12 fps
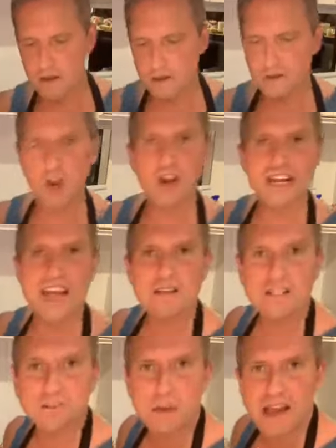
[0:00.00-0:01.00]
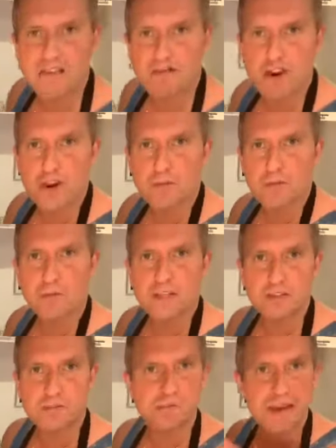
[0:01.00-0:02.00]
tidy out the spare room. We
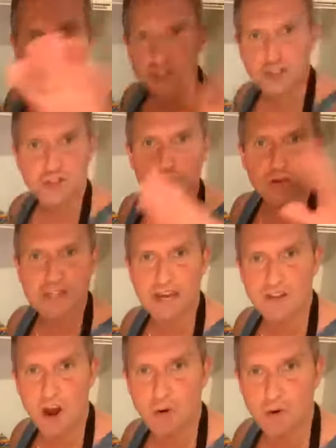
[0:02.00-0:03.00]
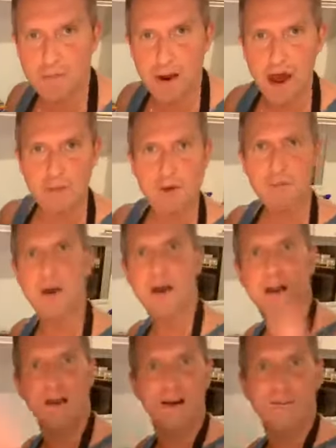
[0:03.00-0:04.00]
managed to sort out the whole apartment, but a
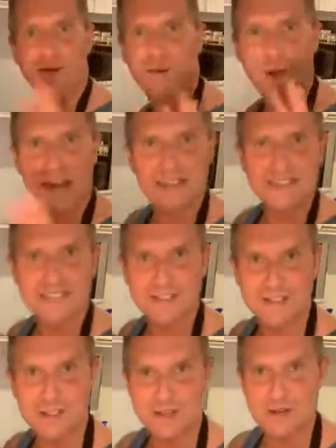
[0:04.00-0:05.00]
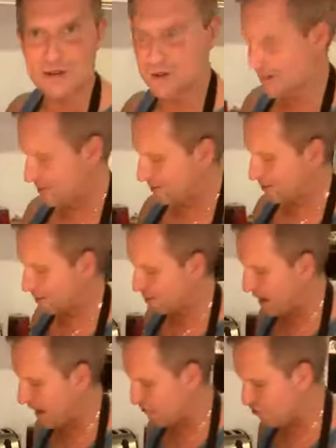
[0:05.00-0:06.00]
lot of it went into the
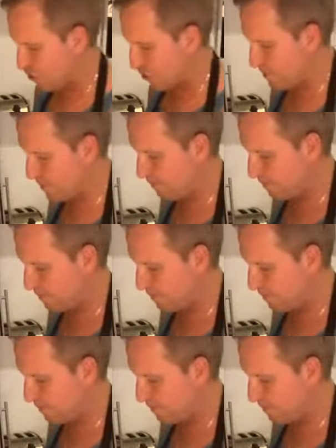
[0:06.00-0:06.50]
spare room.